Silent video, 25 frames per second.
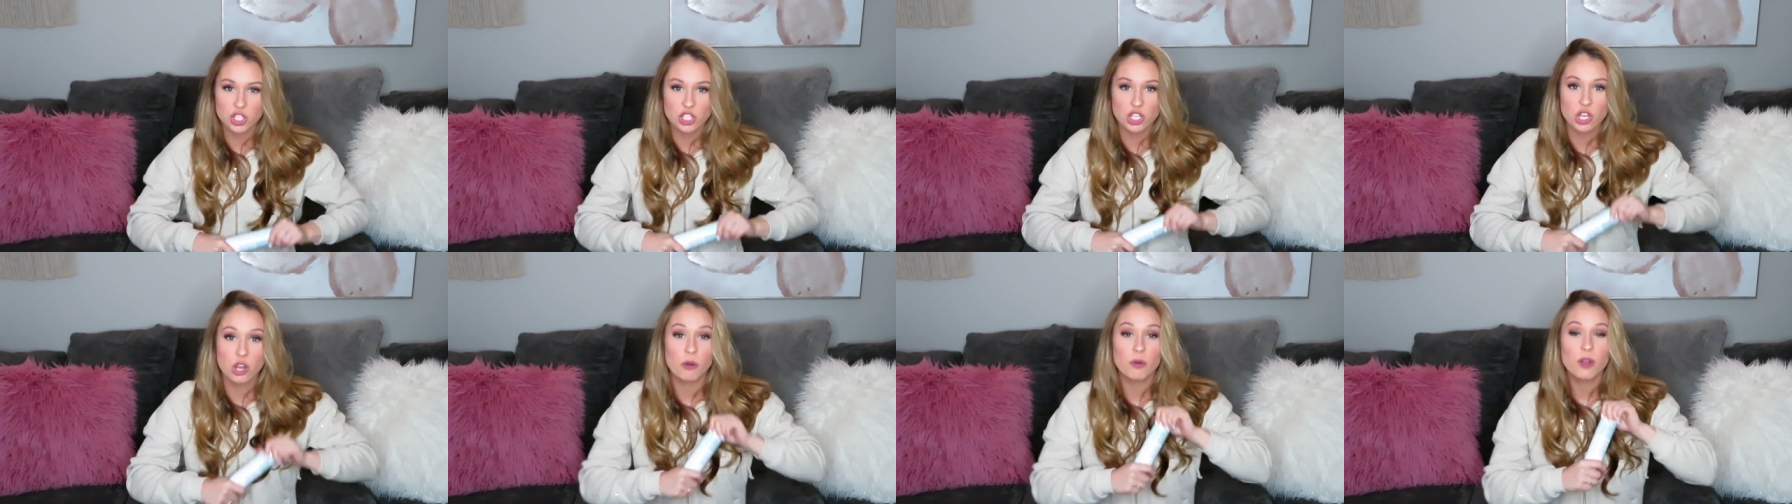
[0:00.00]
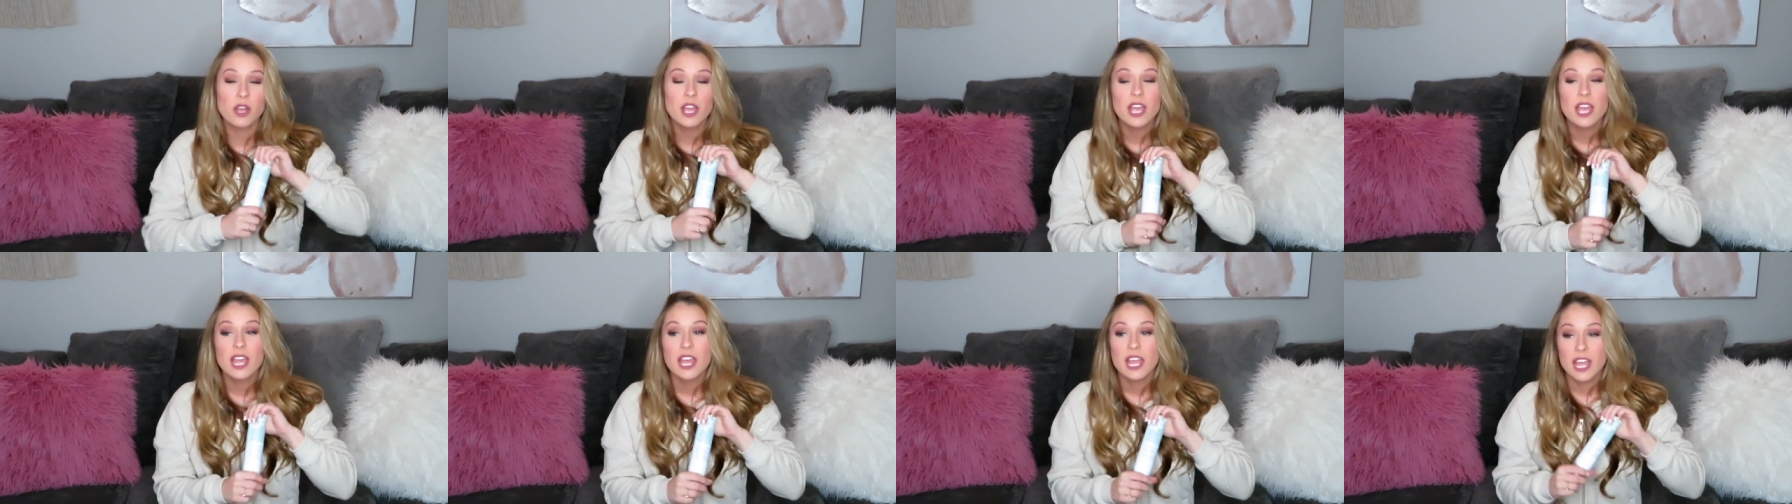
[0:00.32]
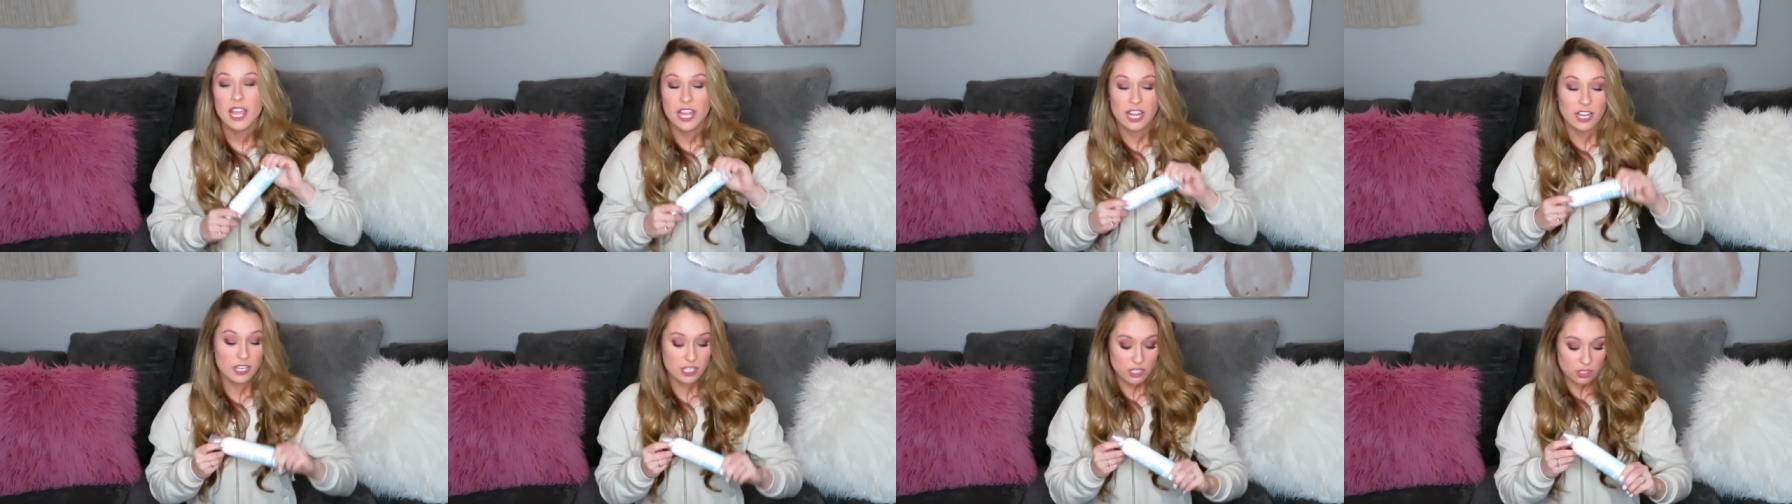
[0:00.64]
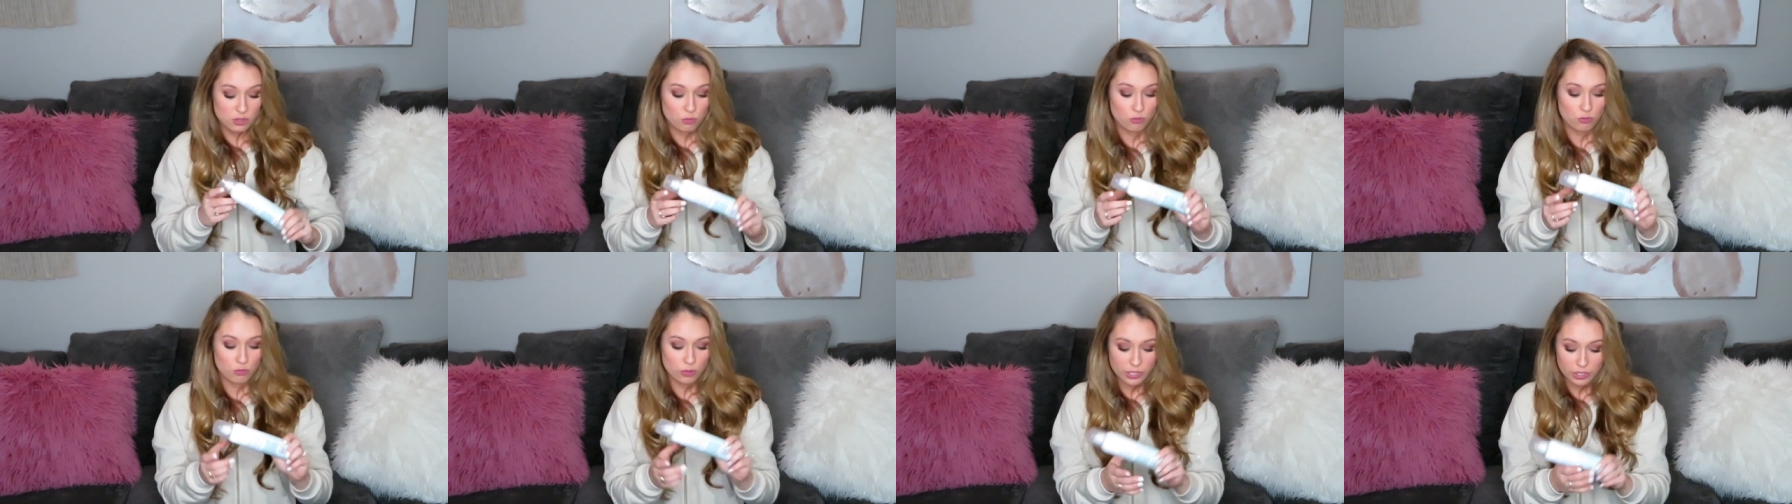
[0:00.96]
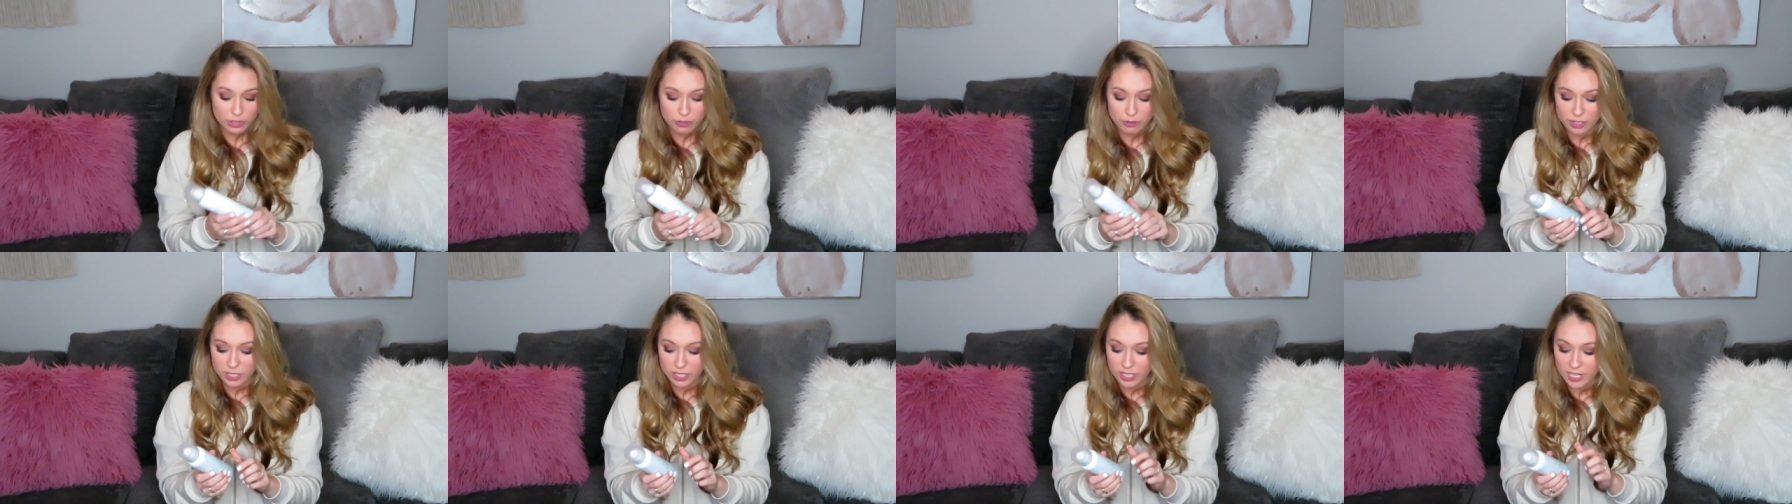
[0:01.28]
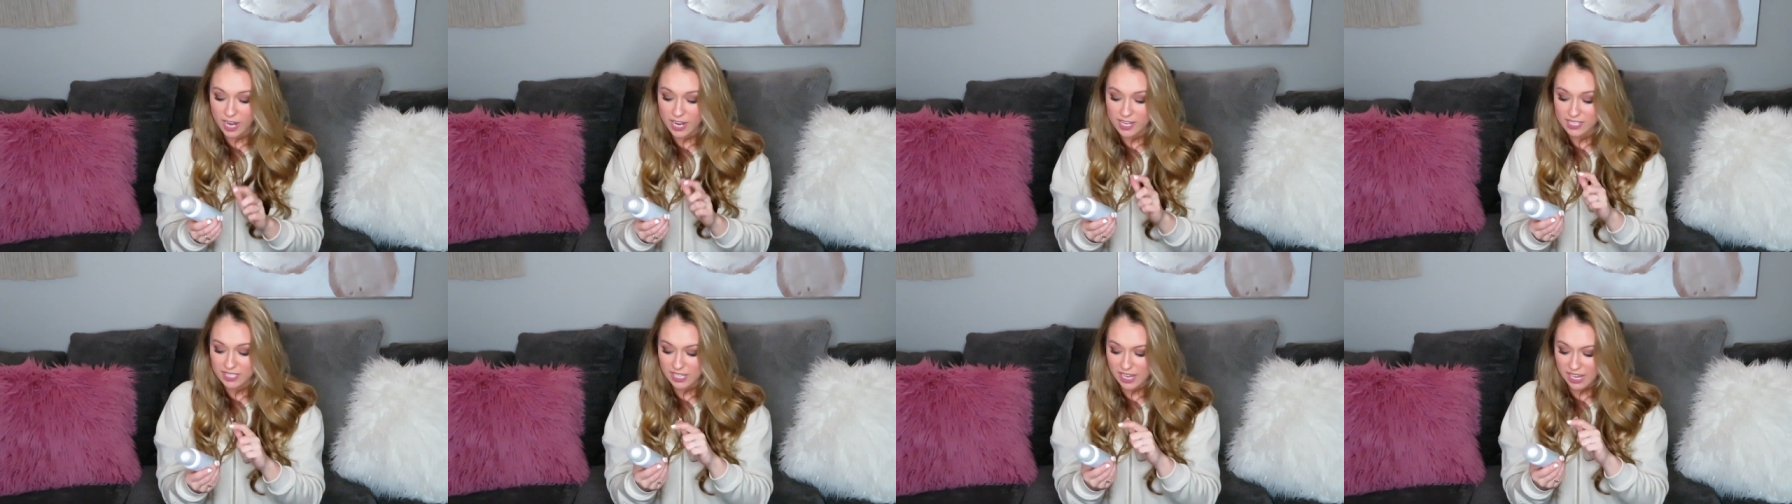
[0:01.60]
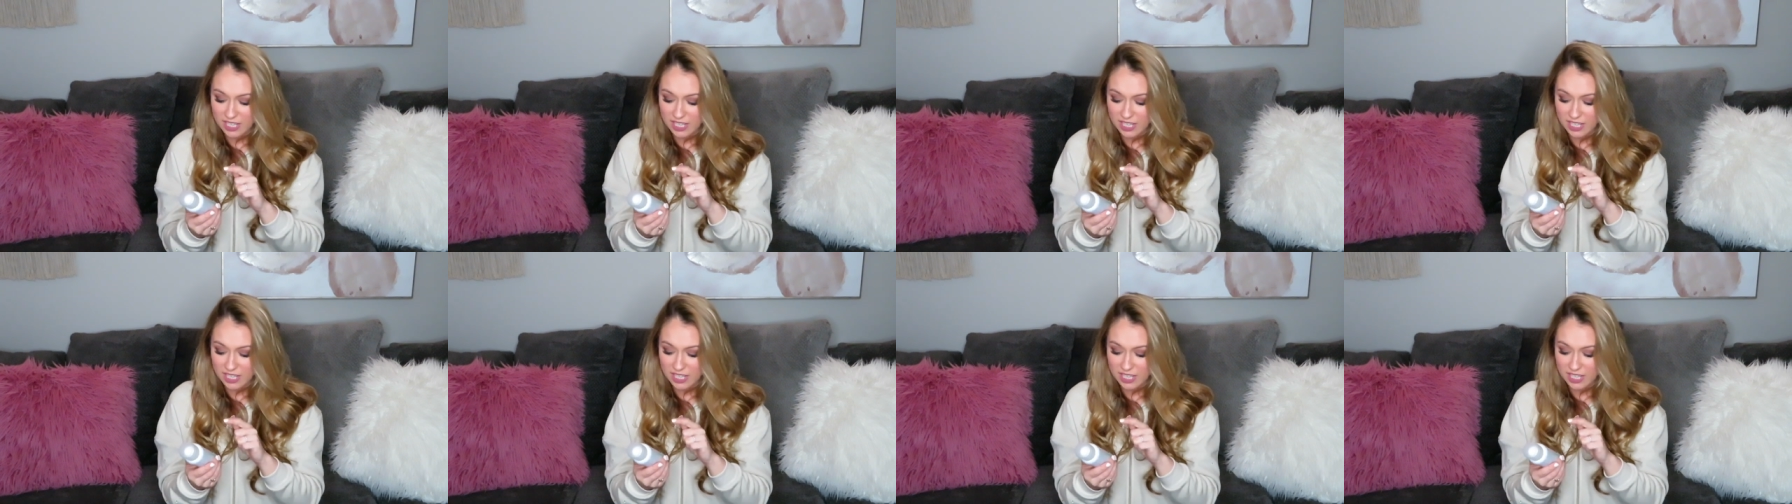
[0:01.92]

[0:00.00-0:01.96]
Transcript: So it is really, really nice,